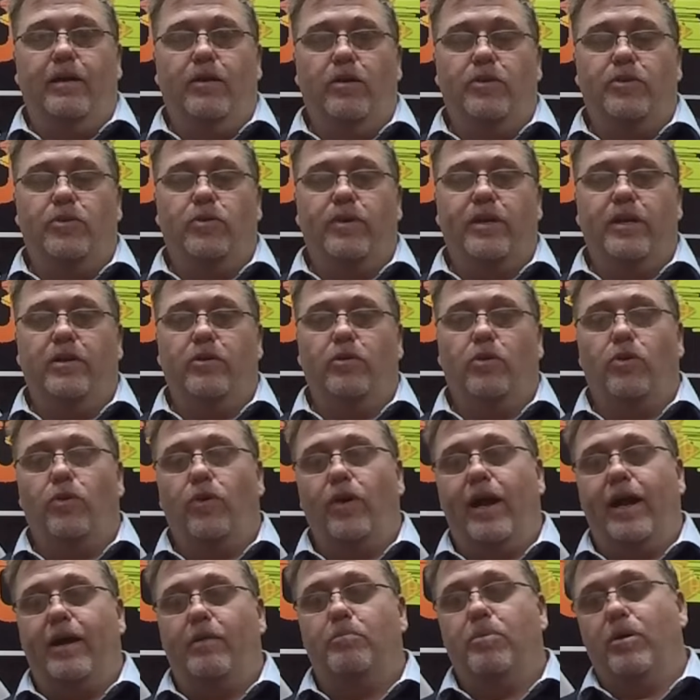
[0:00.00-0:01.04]
you'll get a
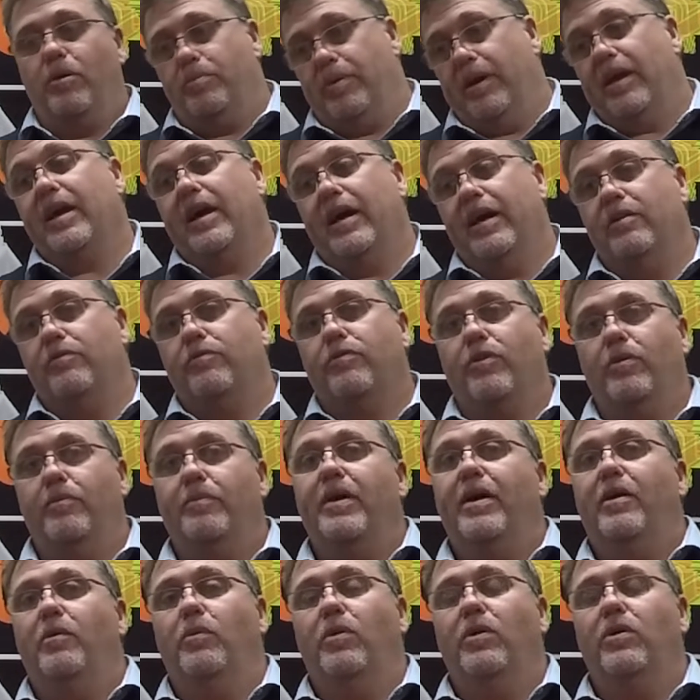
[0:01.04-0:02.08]
crack propagate from
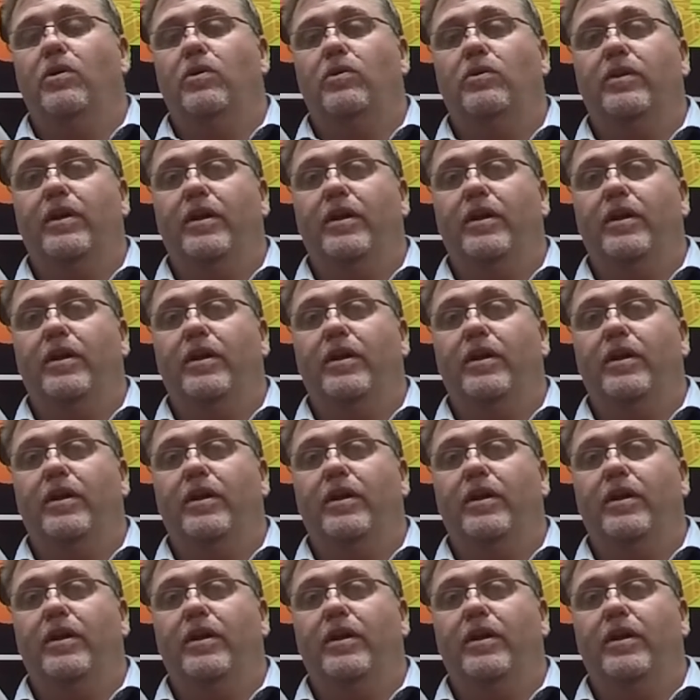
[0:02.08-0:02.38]
that weld,